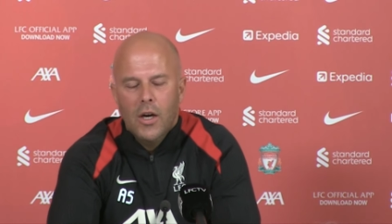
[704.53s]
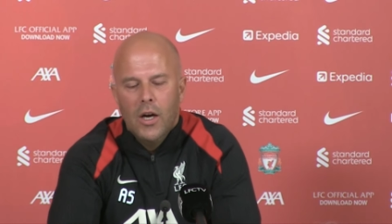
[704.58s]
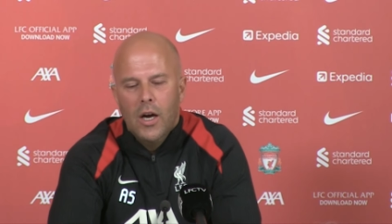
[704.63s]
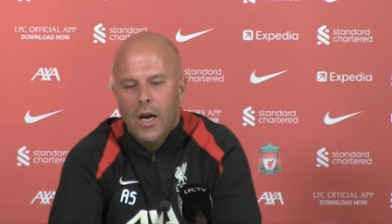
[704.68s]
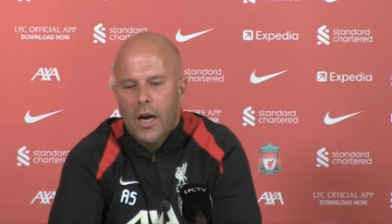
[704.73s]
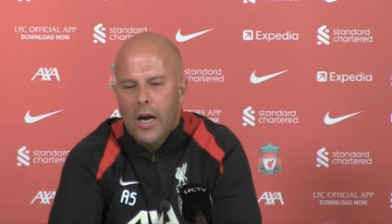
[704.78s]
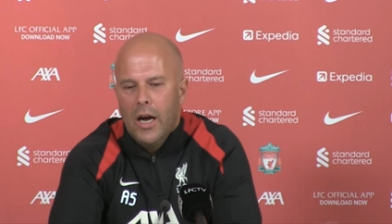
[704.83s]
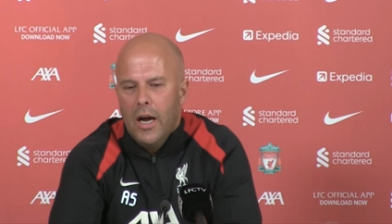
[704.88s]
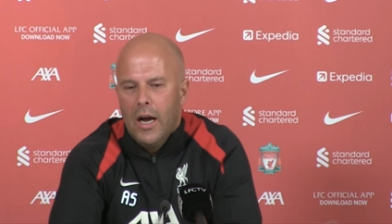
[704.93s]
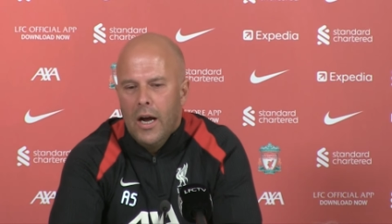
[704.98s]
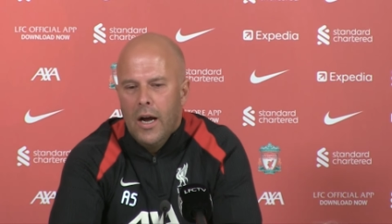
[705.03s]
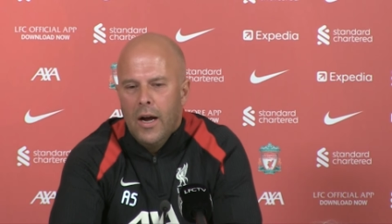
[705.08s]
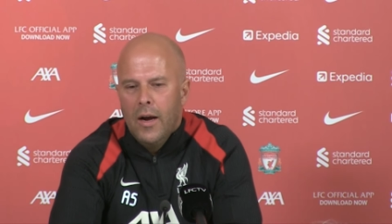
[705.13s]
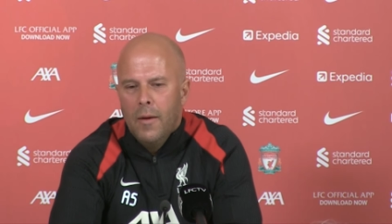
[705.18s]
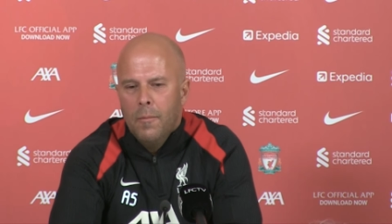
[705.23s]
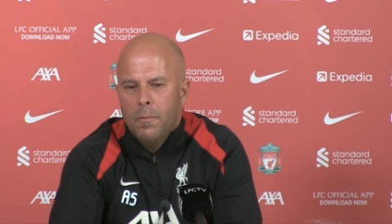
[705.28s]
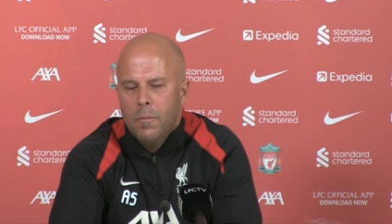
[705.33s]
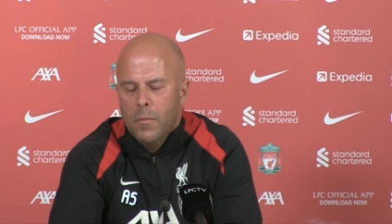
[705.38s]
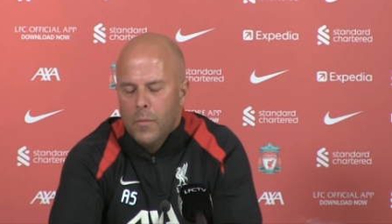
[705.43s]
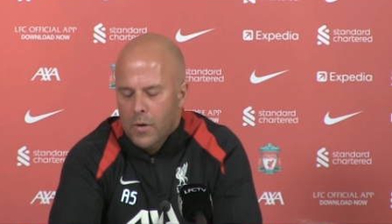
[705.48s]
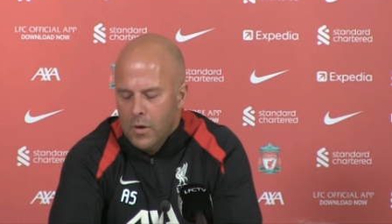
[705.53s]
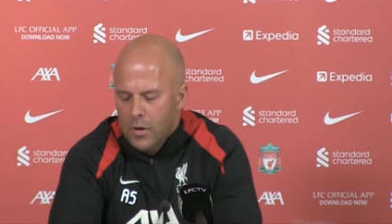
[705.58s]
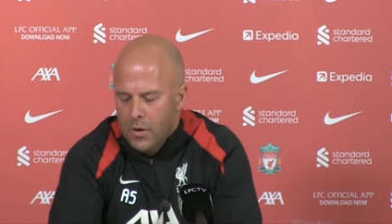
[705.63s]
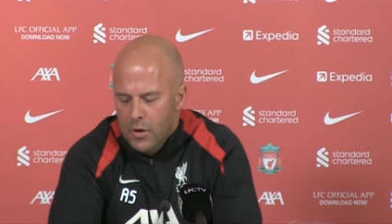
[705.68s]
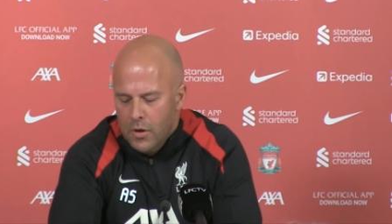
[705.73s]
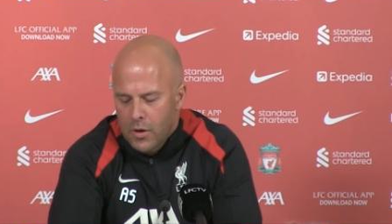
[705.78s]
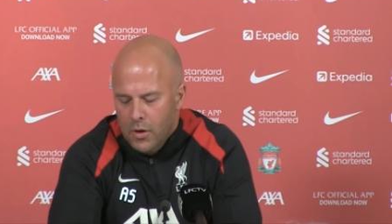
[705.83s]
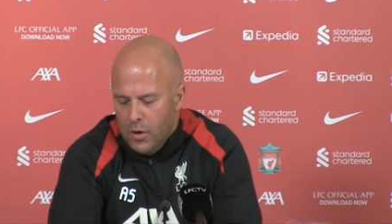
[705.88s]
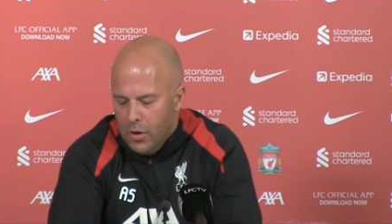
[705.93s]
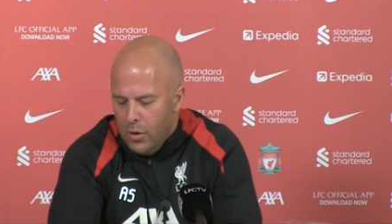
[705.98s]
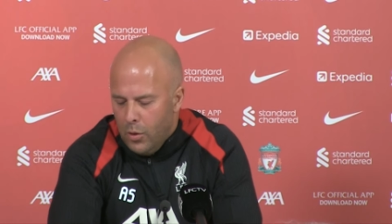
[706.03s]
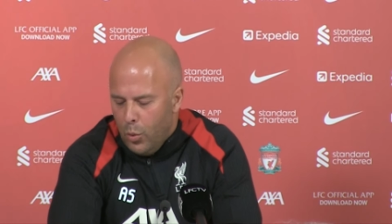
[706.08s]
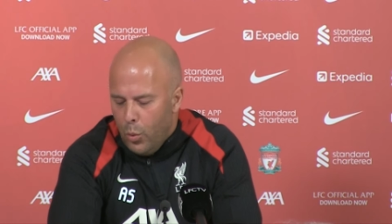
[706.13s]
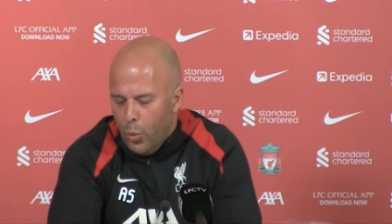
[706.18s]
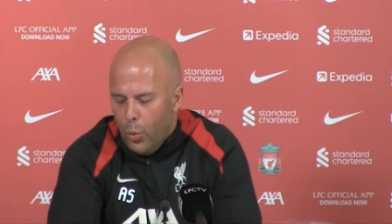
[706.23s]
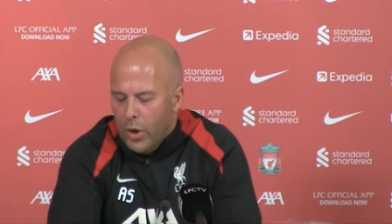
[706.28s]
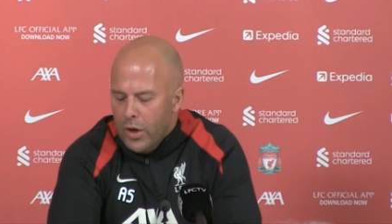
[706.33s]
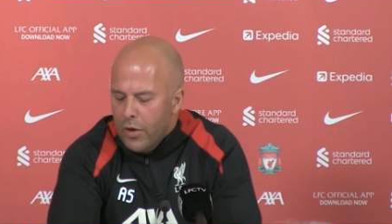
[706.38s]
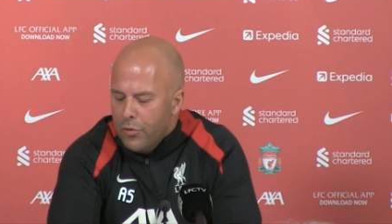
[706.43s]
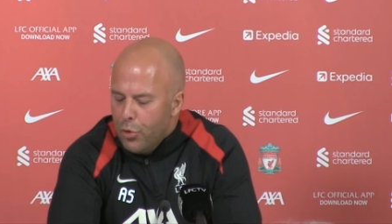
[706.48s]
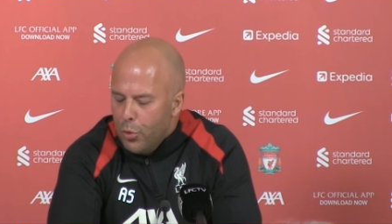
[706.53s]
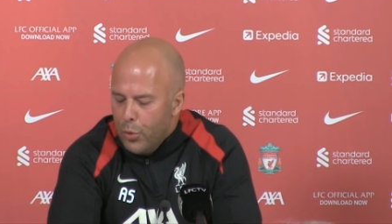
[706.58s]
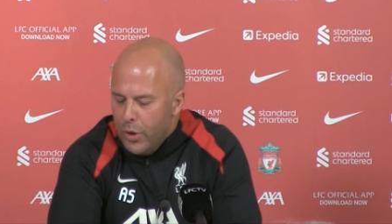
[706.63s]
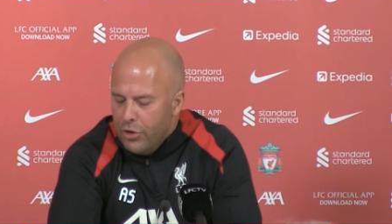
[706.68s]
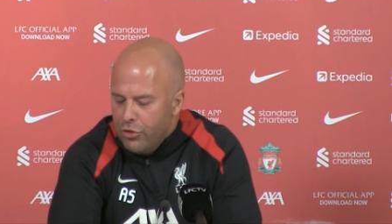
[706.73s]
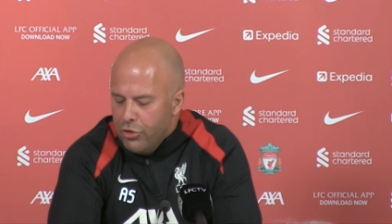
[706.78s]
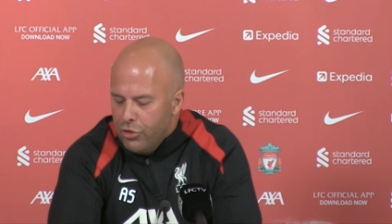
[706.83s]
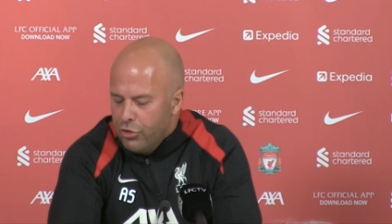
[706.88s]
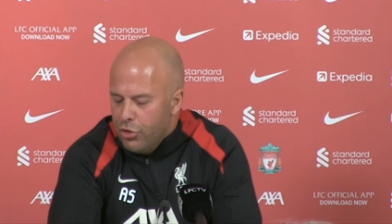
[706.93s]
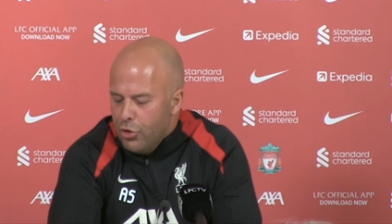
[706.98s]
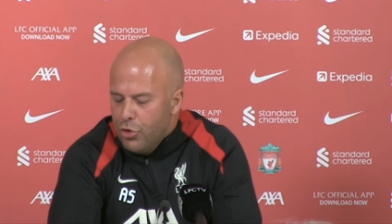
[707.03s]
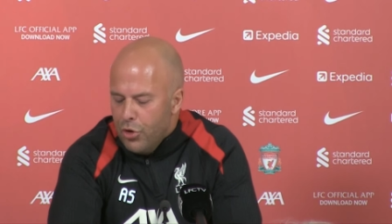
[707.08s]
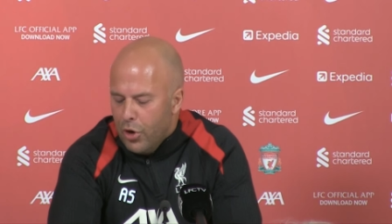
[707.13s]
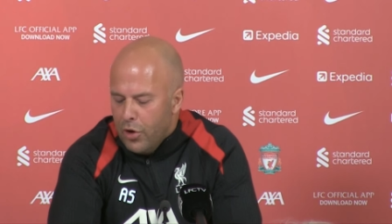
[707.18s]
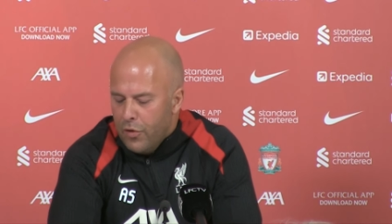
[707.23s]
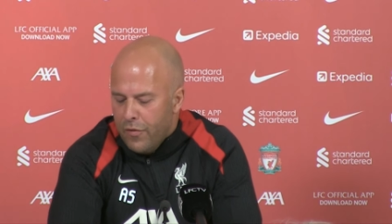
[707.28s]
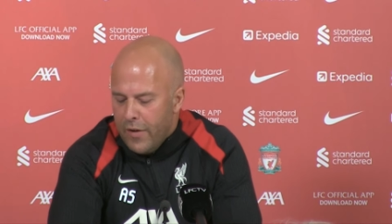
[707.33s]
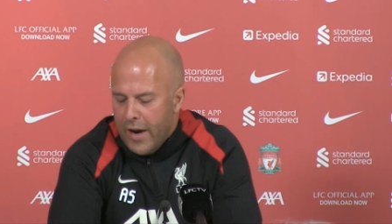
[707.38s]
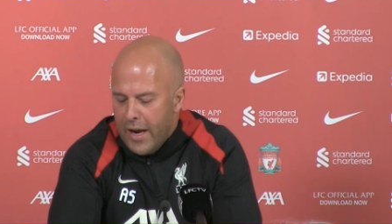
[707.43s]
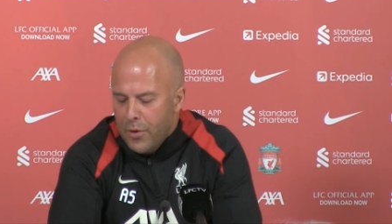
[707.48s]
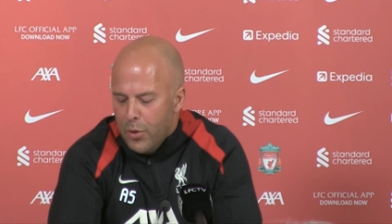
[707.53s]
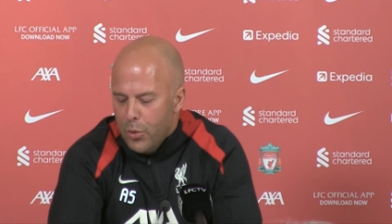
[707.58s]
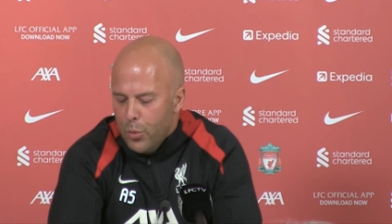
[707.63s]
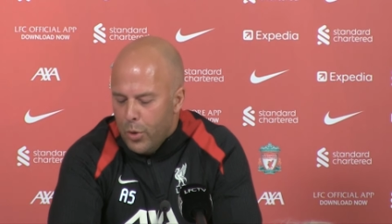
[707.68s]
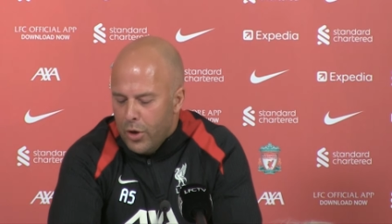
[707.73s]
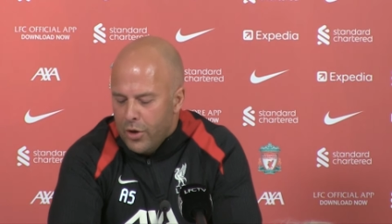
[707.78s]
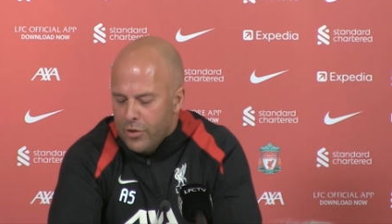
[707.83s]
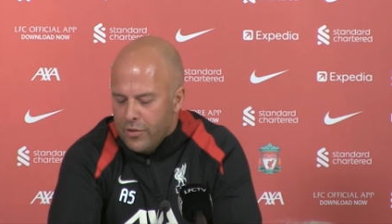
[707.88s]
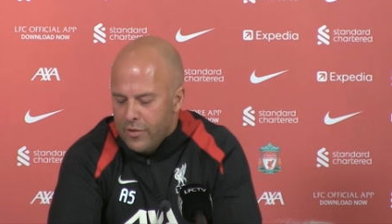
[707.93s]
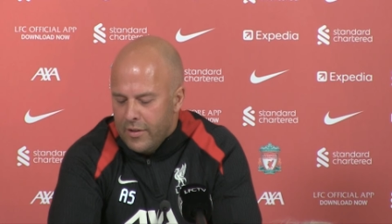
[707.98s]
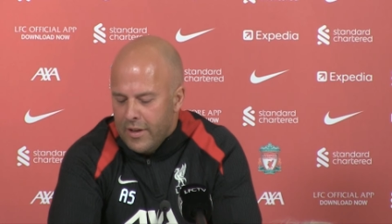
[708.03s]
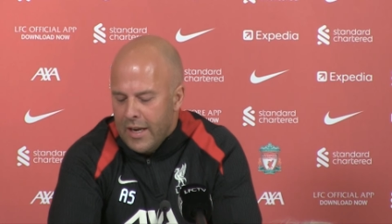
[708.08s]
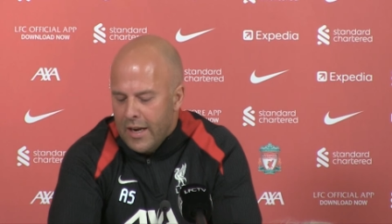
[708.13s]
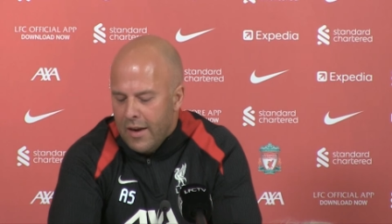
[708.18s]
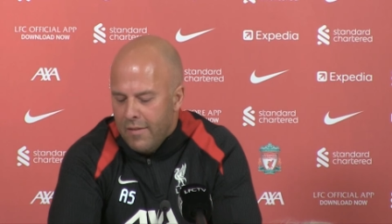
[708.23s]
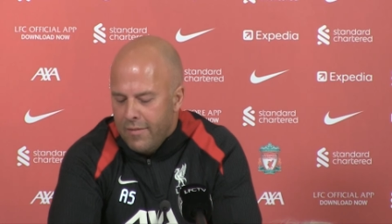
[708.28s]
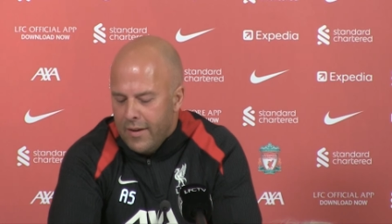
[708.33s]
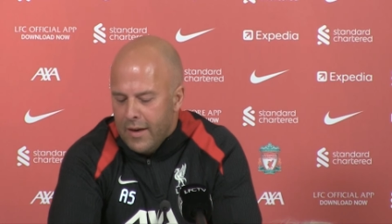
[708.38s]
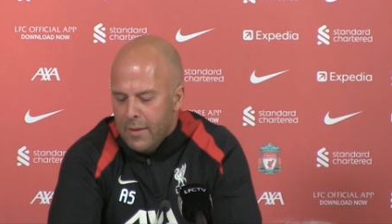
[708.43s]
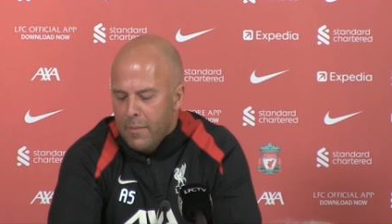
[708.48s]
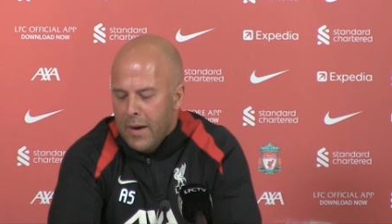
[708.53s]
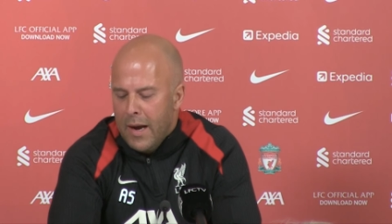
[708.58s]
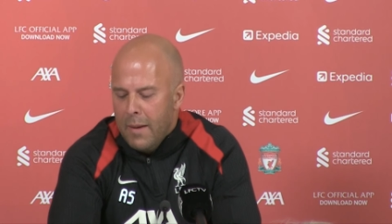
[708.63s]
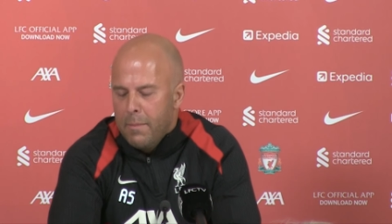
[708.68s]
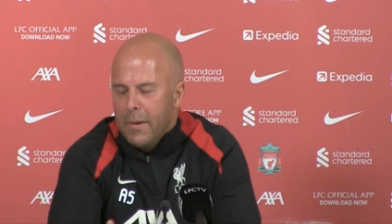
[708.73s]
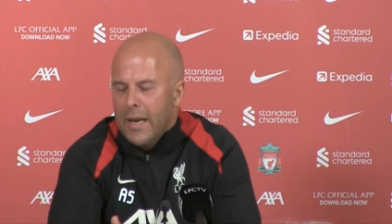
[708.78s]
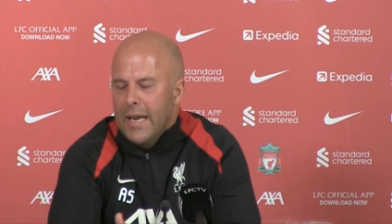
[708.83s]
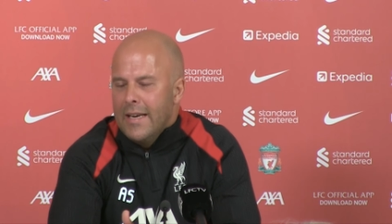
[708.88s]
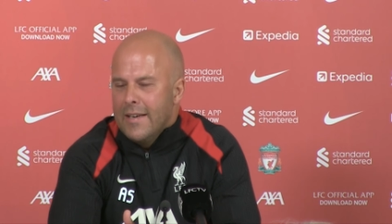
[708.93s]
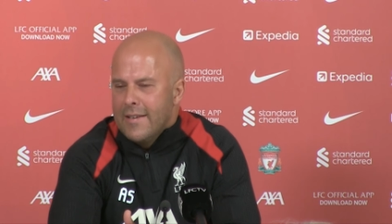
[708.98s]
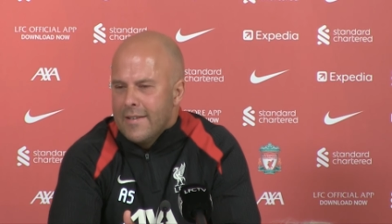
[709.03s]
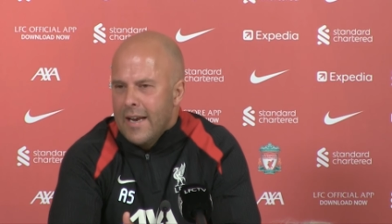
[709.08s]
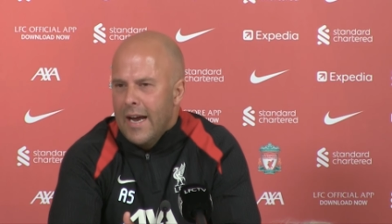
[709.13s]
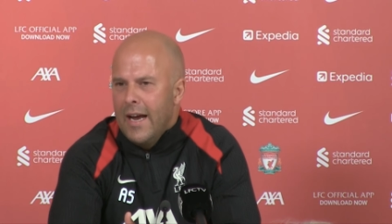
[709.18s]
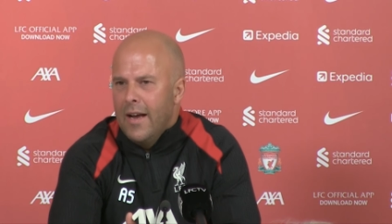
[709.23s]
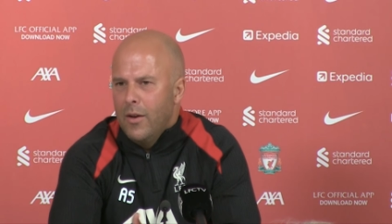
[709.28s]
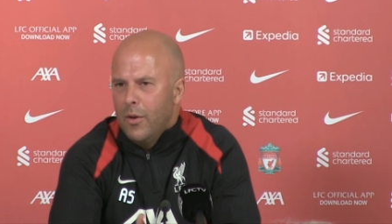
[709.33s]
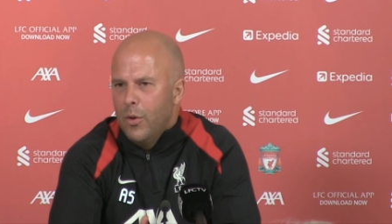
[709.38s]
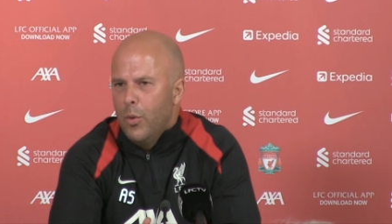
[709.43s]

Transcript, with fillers: Um, one of the reasons to join Feyenoord was that I think my playing style,